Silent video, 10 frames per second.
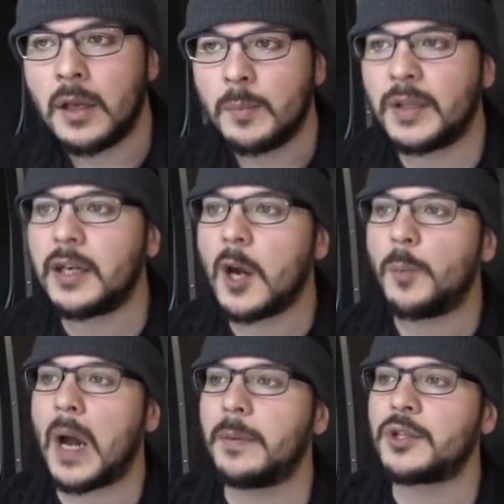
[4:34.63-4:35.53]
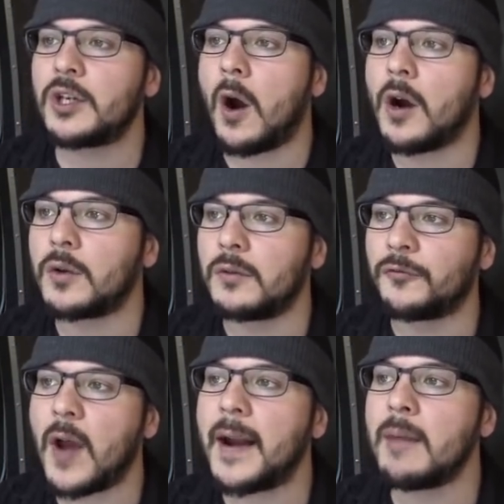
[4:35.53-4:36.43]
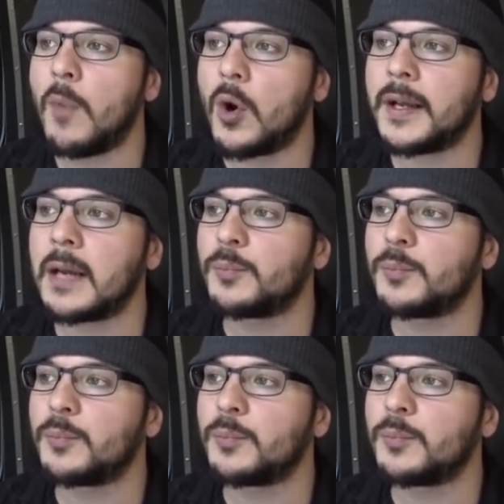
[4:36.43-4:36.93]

Politico published an article Friday morning on